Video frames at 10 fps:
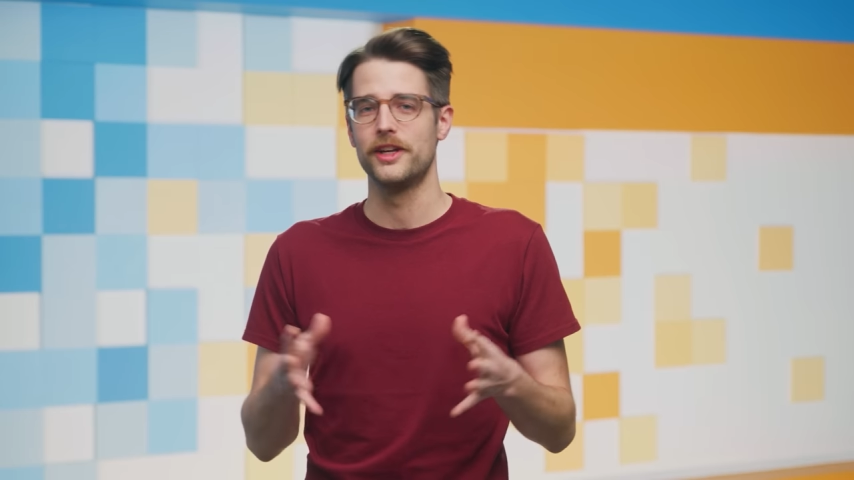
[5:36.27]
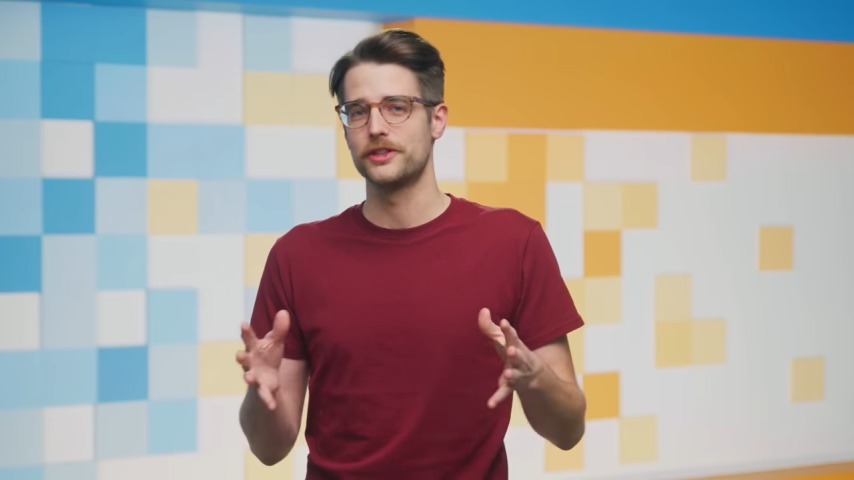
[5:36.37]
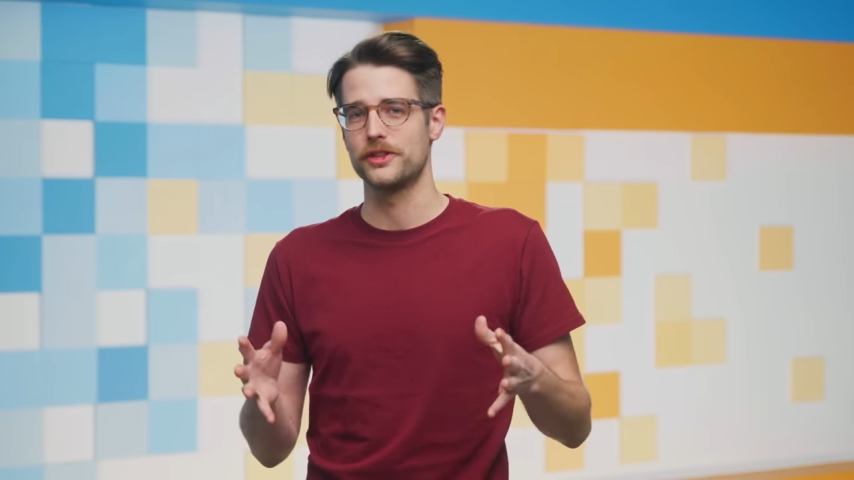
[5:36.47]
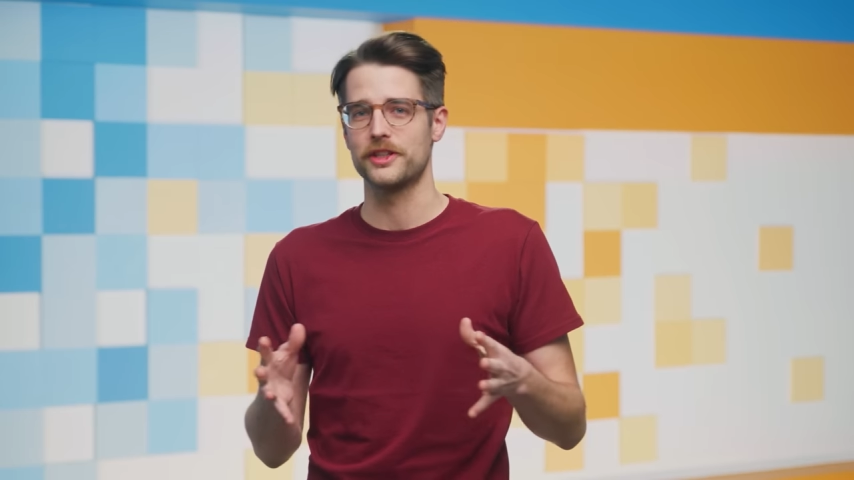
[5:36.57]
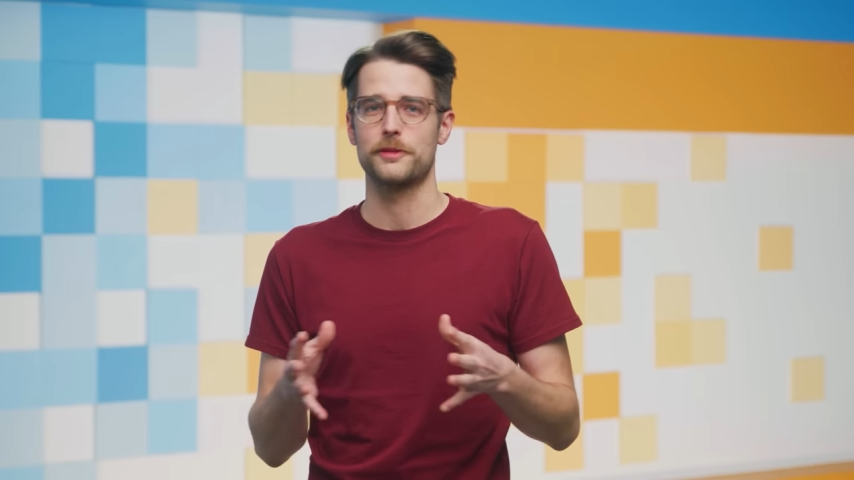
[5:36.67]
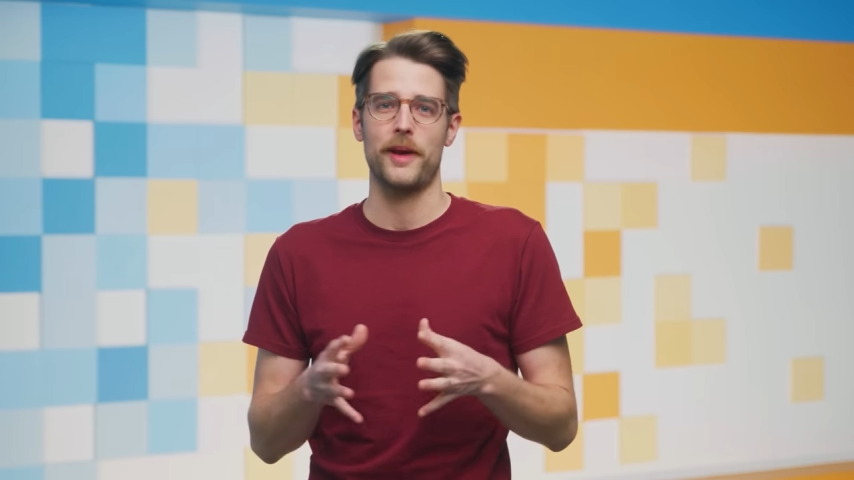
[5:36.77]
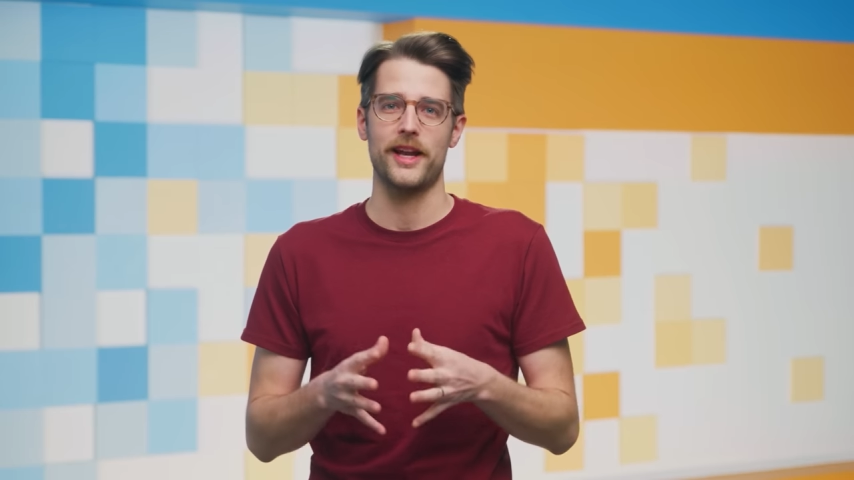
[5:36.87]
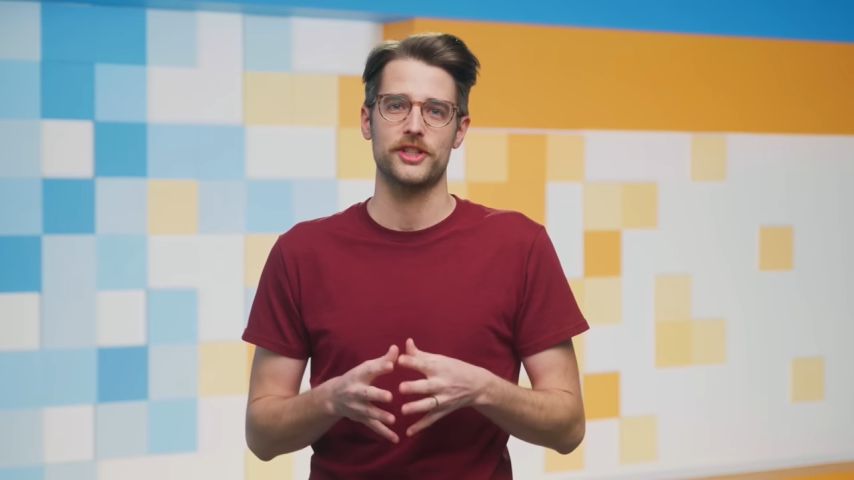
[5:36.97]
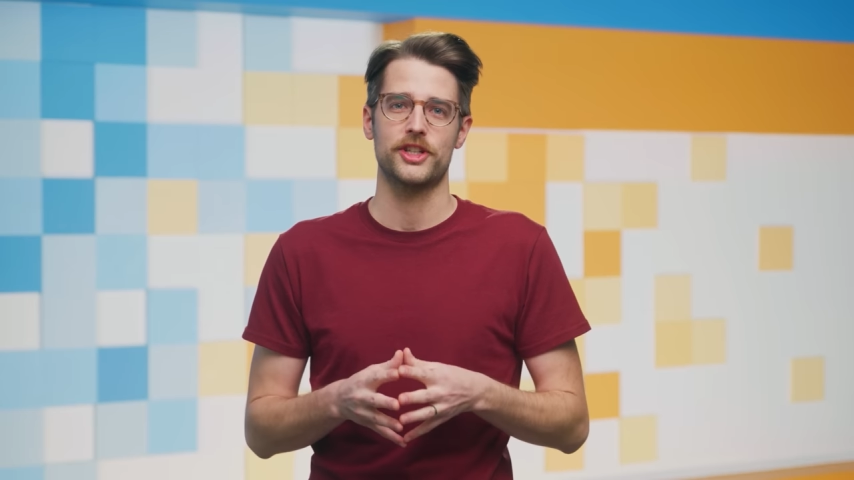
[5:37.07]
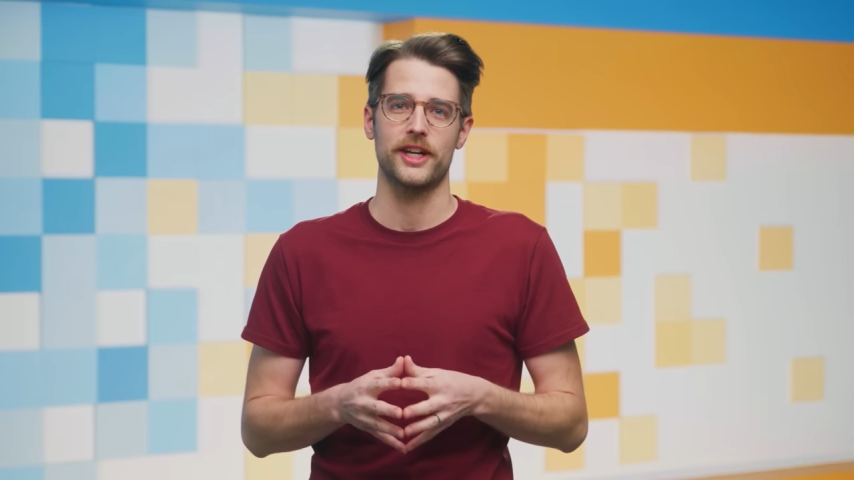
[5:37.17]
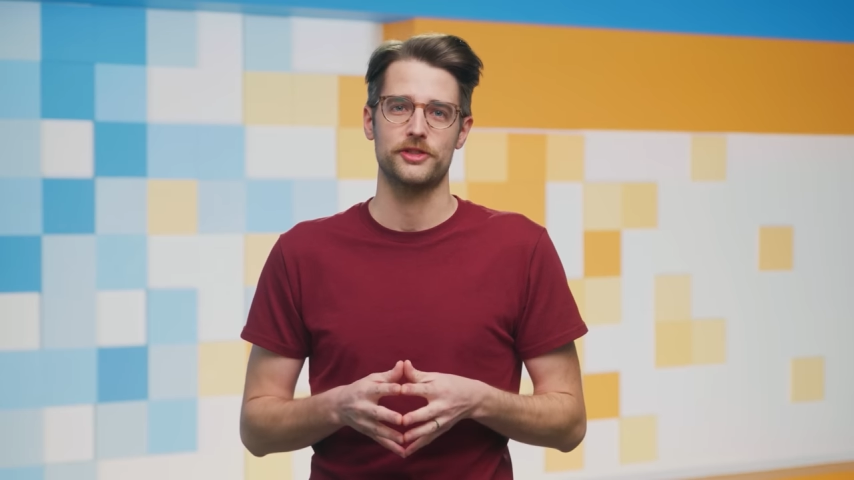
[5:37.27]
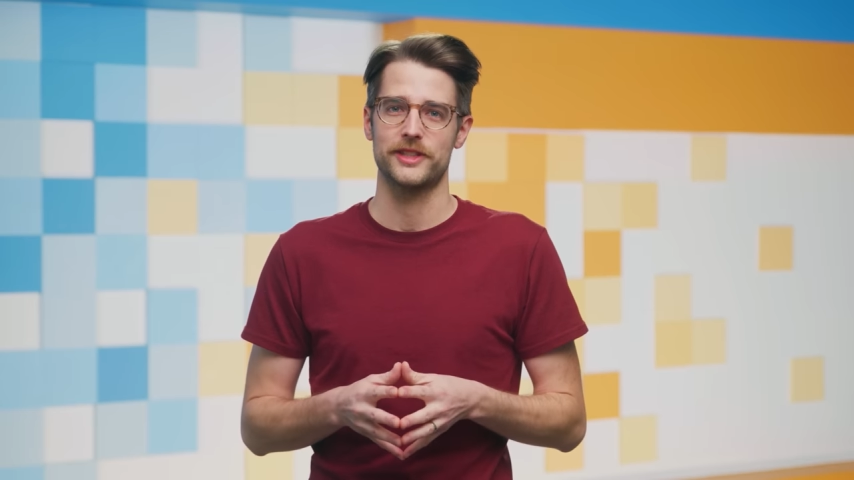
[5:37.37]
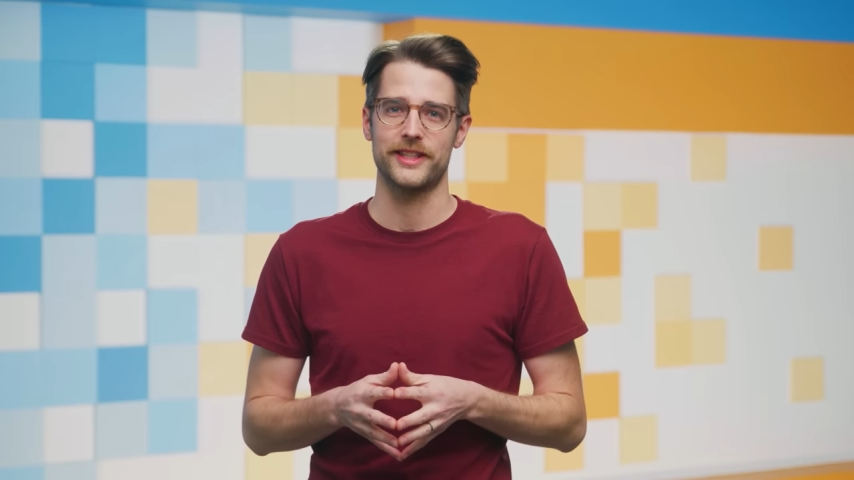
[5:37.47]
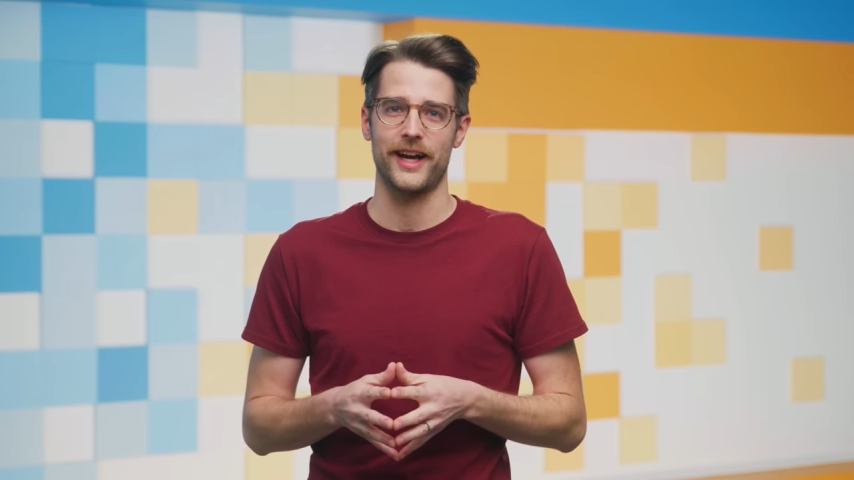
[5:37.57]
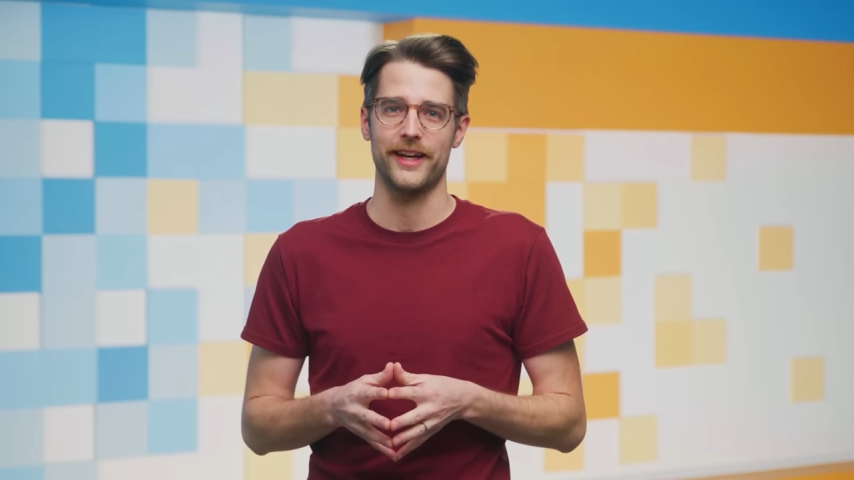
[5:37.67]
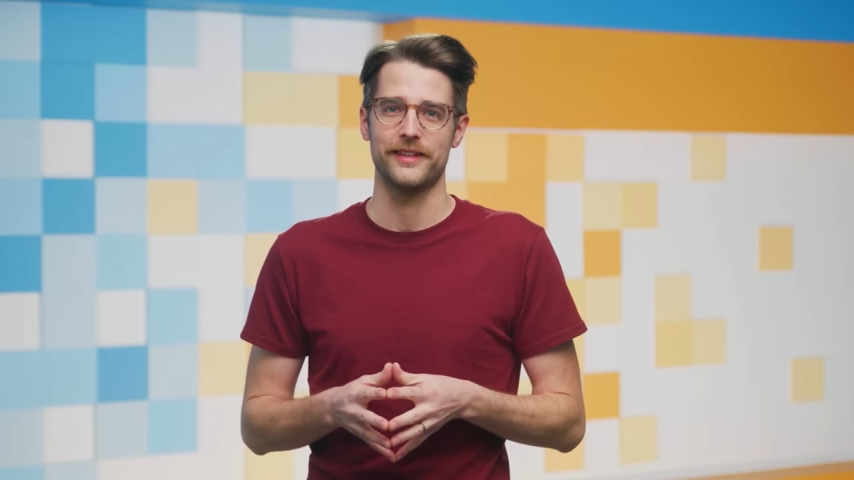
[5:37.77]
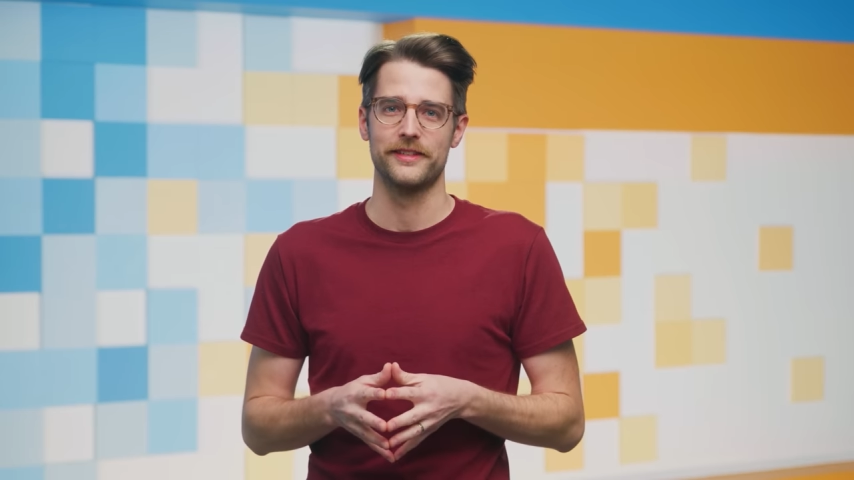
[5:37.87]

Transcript: to the Spanish countryside.